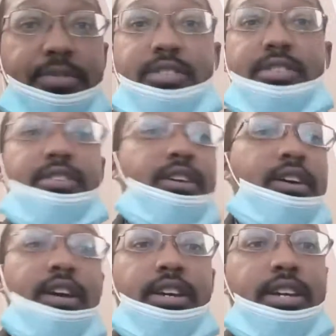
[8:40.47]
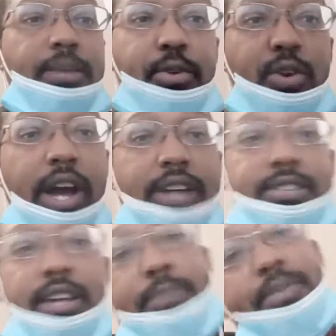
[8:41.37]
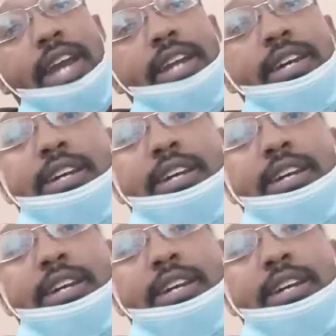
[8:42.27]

to keep you guys updated.